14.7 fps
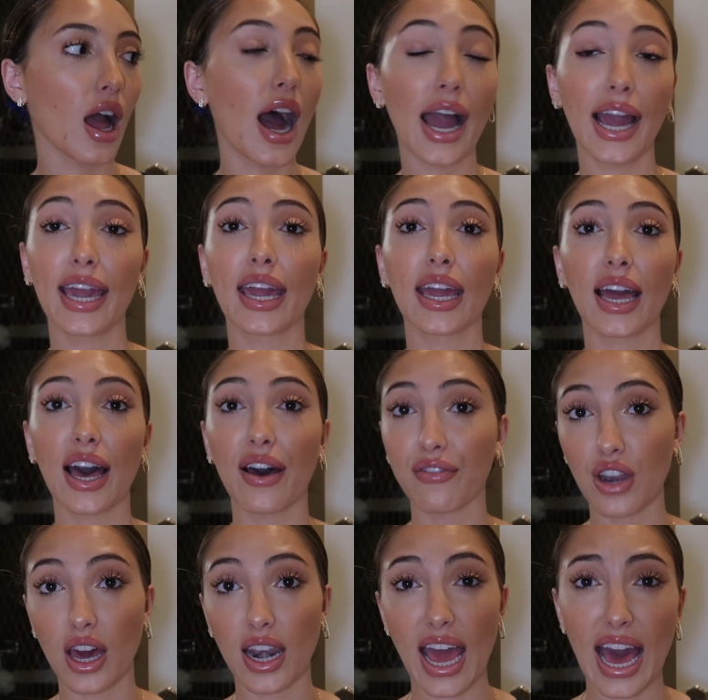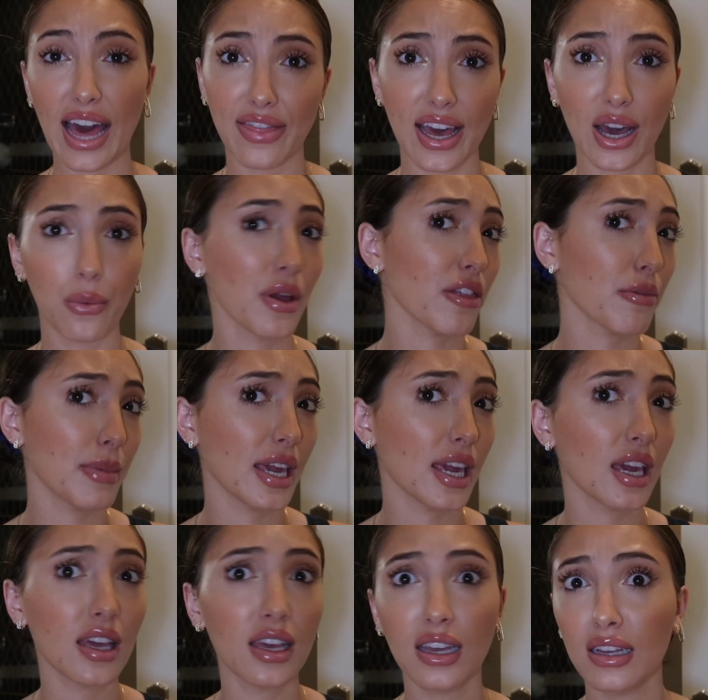I have not had that with
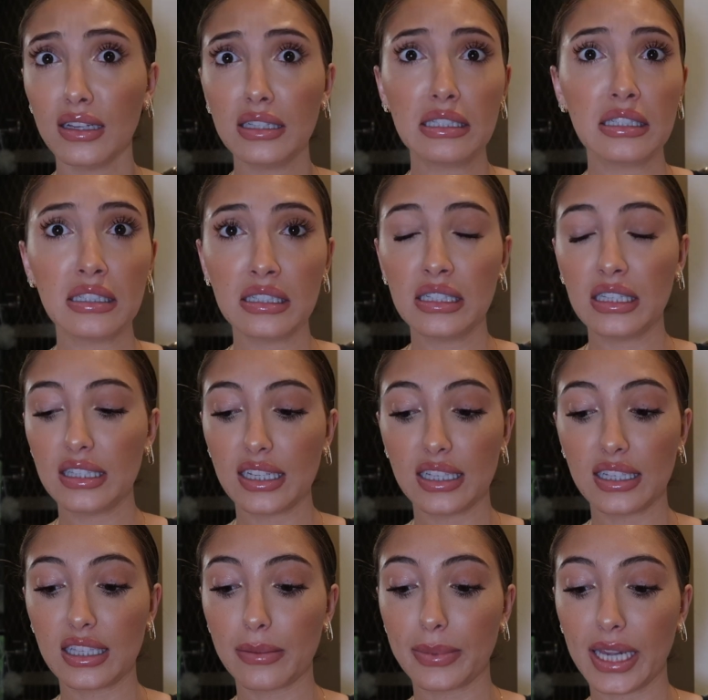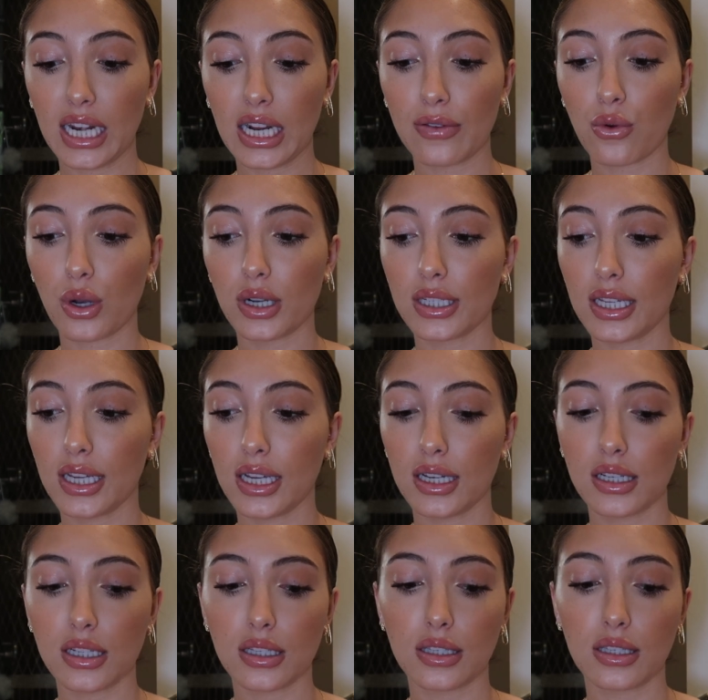me since the beginning of
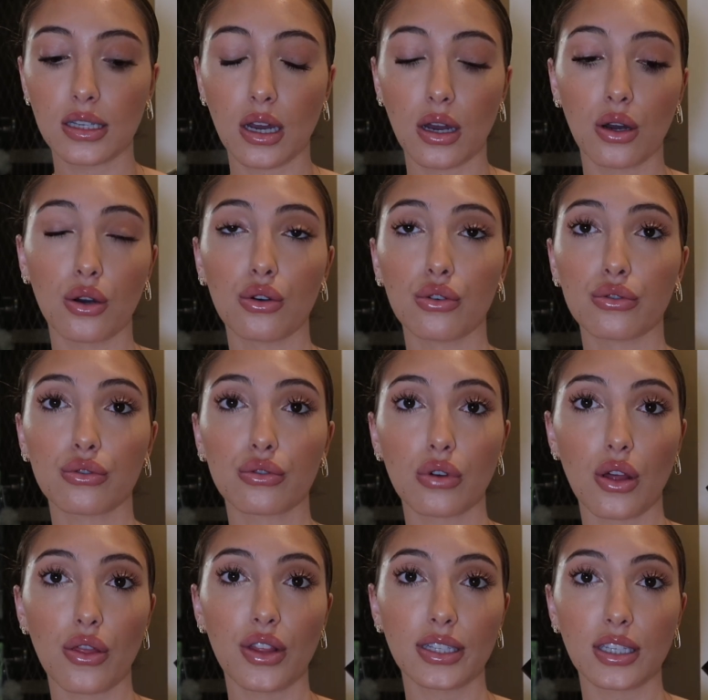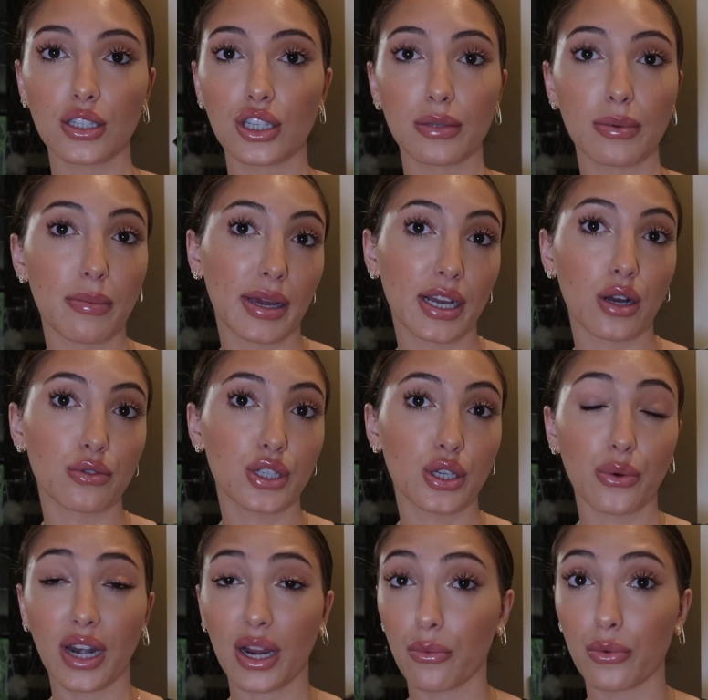quarantine, so this has just been my
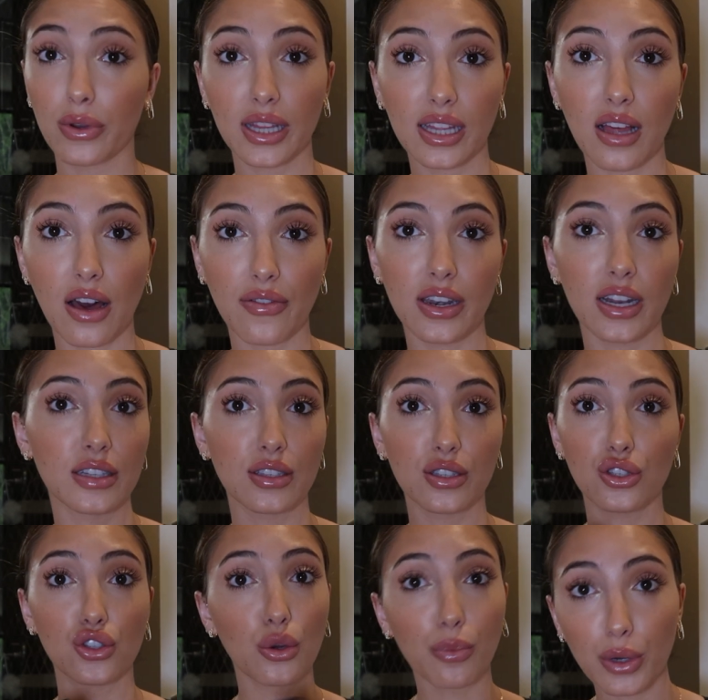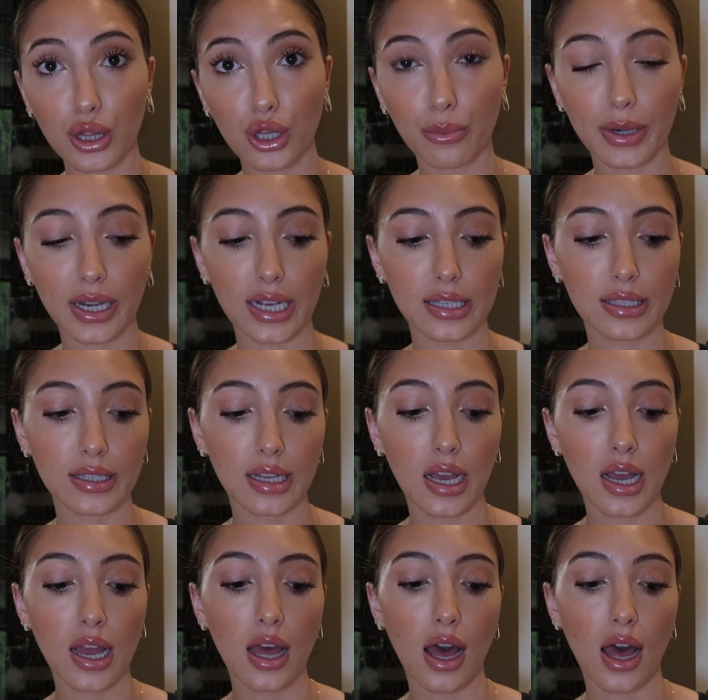go-to and I really love it. It's super luminous.